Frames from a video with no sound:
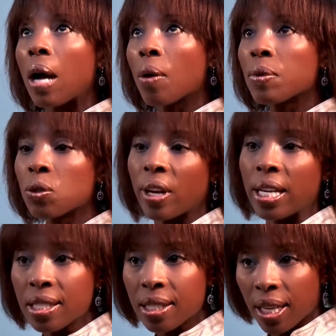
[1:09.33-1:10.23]
I was
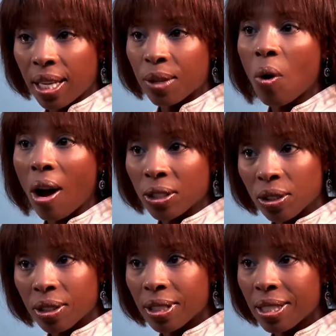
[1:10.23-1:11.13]
raised in
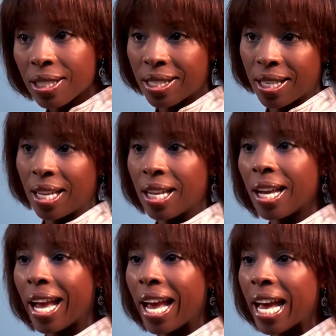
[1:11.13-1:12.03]
Washington, D.C.,
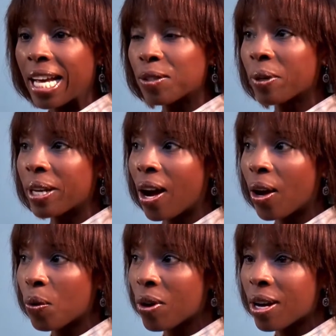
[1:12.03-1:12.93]
and when I
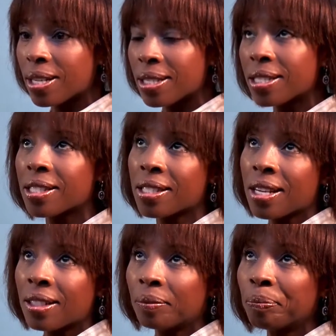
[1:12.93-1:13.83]
was
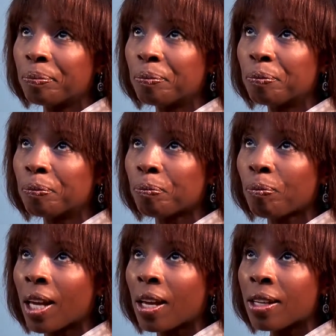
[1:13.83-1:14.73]

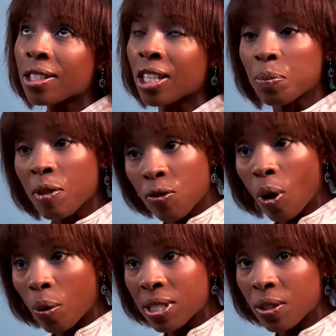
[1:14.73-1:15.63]
just before I
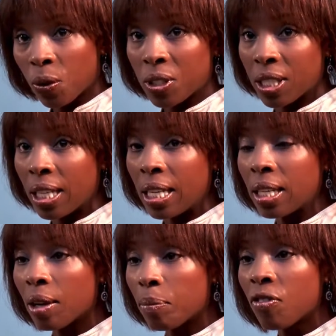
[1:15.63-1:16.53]
was 13,
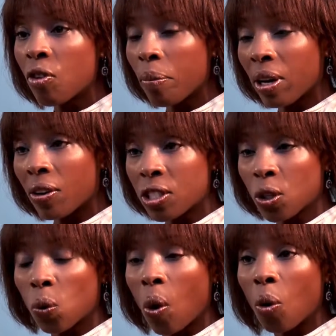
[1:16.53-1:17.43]
a performing arts
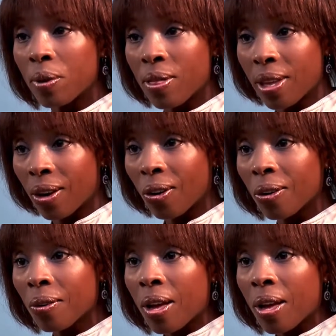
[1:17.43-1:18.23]
school opened there